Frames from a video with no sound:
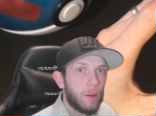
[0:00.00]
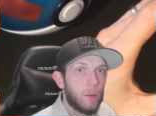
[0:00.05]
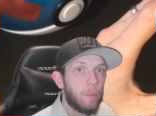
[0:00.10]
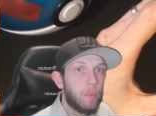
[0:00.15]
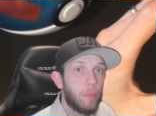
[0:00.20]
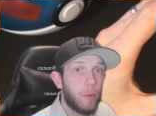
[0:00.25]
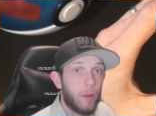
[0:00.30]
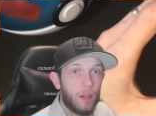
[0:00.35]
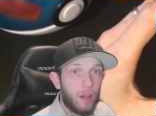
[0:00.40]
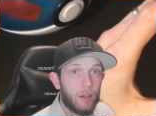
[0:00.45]

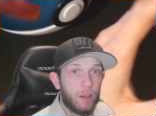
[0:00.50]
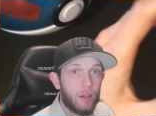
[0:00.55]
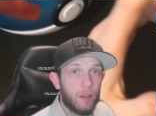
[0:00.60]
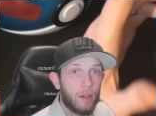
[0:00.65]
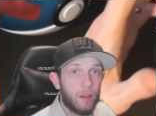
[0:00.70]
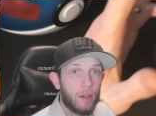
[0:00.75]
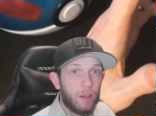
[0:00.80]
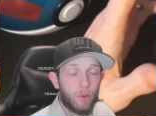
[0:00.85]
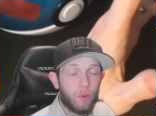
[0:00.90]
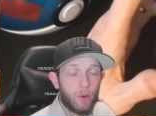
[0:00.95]
But if the
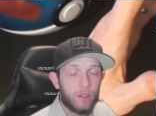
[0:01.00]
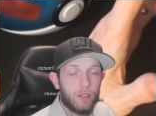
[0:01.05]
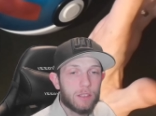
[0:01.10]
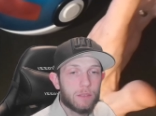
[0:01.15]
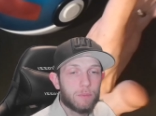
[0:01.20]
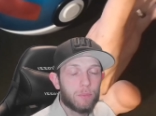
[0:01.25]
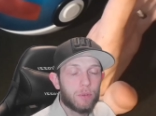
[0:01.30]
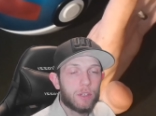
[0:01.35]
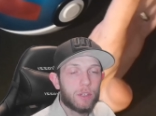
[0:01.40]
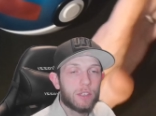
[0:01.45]
front is
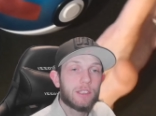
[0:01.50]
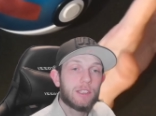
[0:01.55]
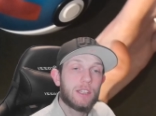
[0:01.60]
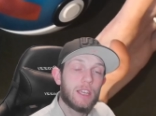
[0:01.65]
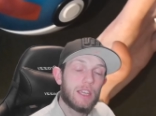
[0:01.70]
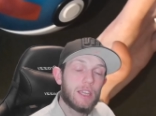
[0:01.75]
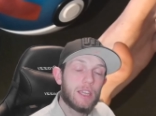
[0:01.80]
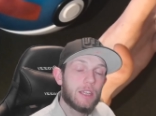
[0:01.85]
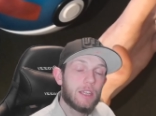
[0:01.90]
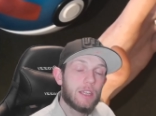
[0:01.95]

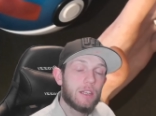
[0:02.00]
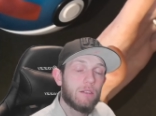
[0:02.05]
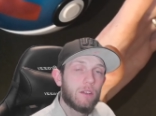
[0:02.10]
pristine,